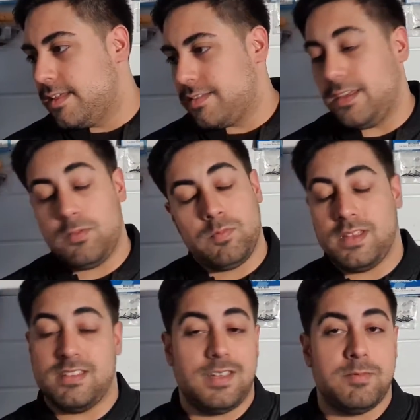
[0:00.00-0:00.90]
Things
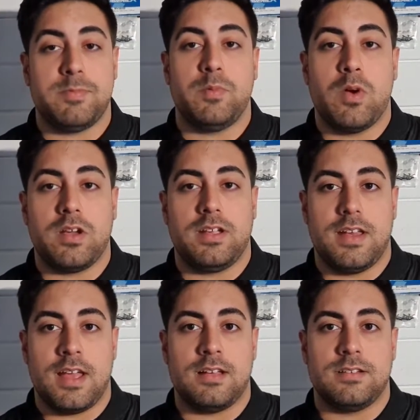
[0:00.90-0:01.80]
didn't seem to be working
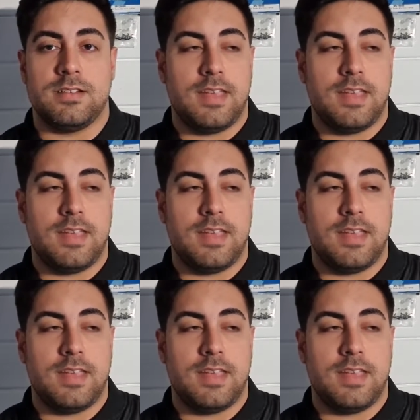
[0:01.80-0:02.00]
out,